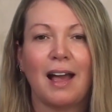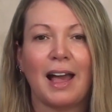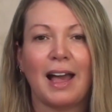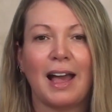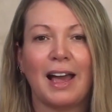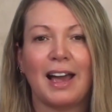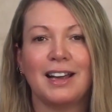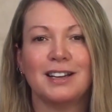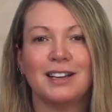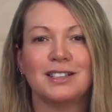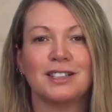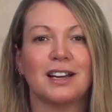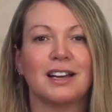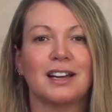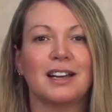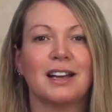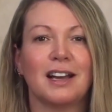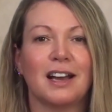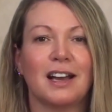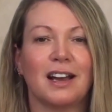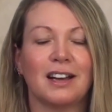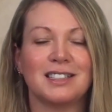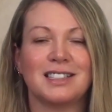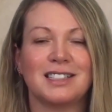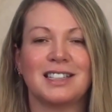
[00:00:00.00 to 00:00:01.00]
and
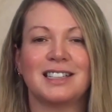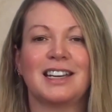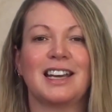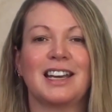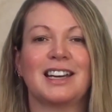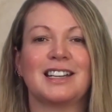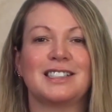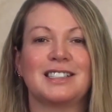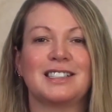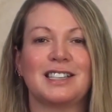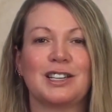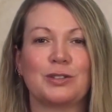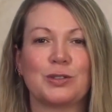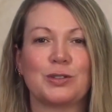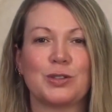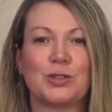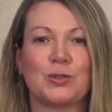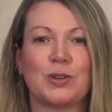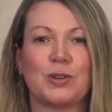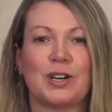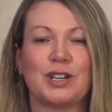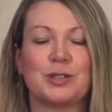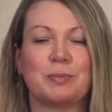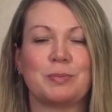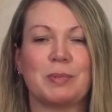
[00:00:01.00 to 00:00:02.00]
didn't get a single
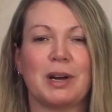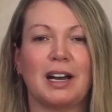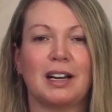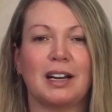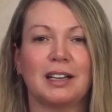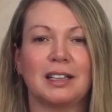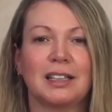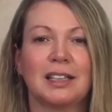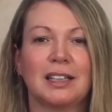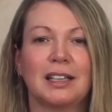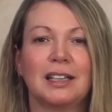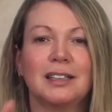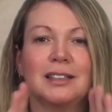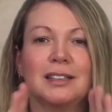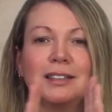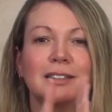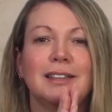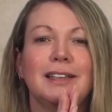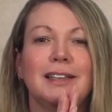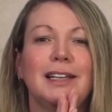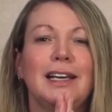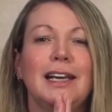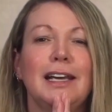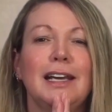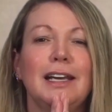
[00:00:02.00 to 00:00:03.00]
stretch mark.
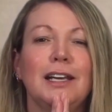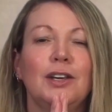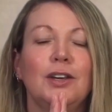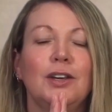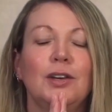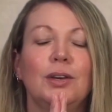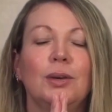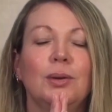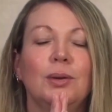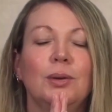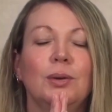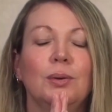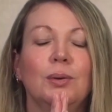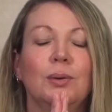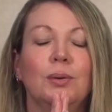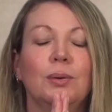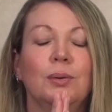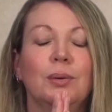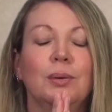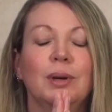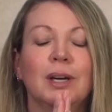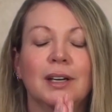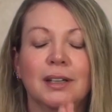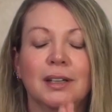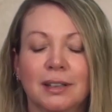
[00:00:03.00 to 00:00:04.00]
Thank you.